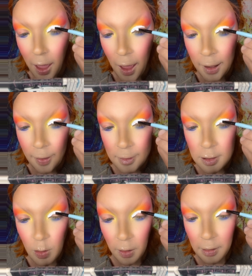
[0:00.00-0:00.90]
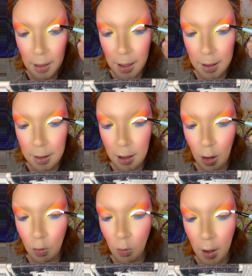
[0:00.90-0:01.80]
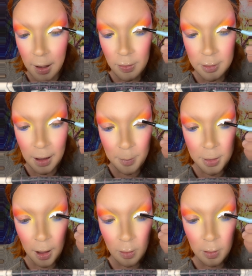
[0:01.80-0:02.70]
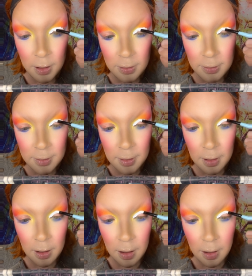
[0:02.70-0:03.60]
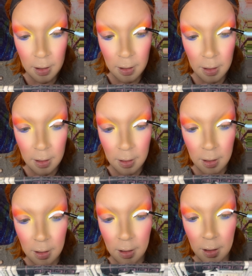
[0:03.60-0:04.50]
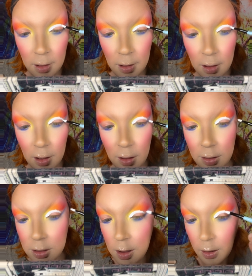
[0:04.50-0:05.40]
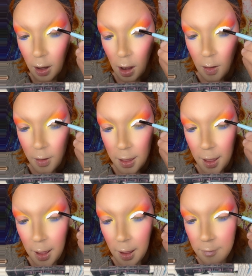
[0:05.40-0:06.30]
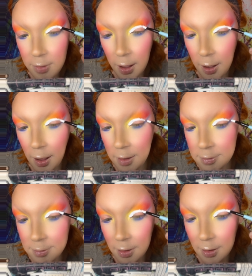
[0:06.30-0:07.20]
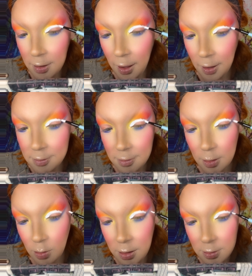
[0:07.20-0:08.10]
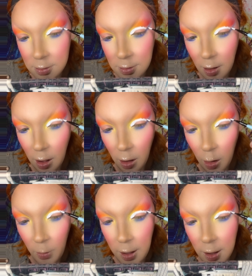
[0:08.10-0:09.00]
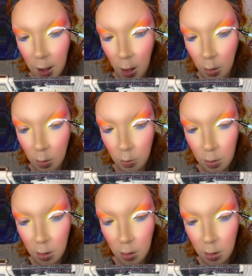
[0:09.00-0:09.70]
and I like to do a line right at the top of that crease so you can already have that nice cut crease all ready to go.